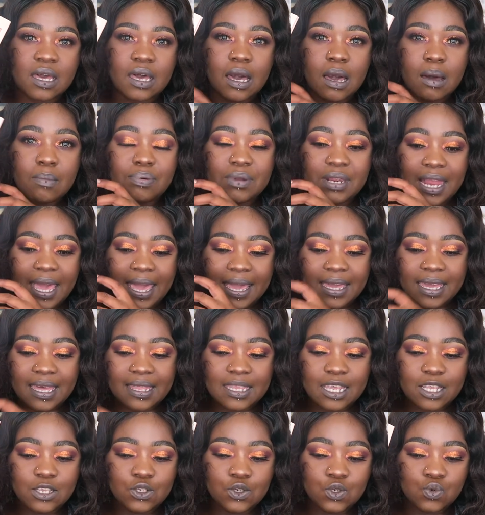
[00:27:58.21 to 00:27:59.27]
a black and
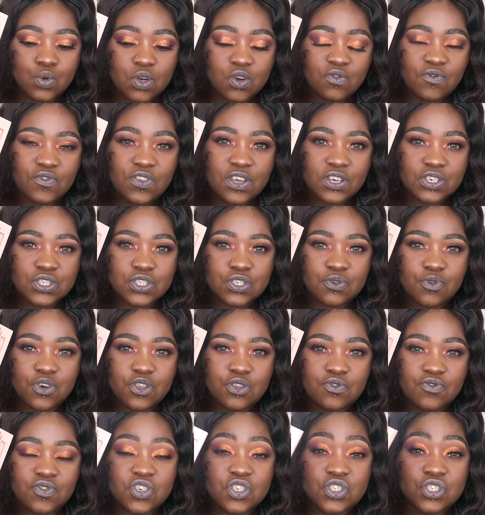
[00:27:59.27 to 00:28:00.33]
then use one of the
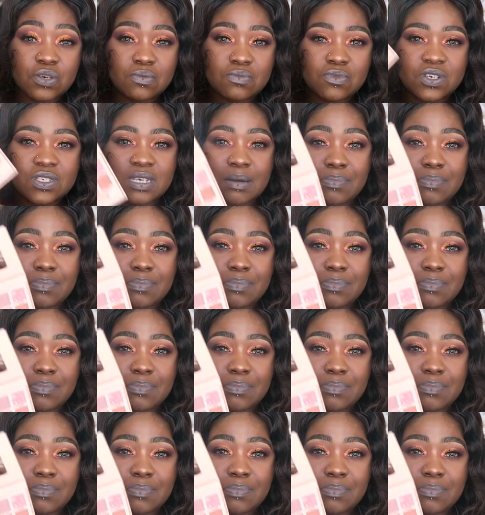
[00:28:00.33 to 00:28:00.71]
shimmers.